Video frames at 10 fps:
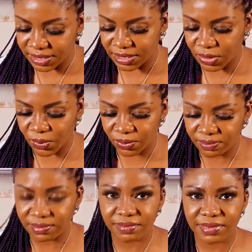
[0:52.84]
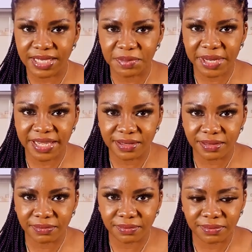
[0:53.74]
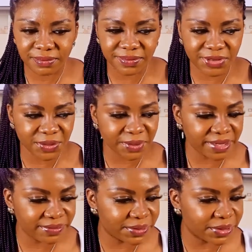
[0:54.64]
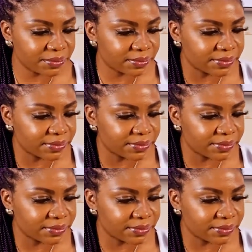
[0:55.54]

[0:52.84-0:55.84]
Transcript: So let's blend. What are you waiting for?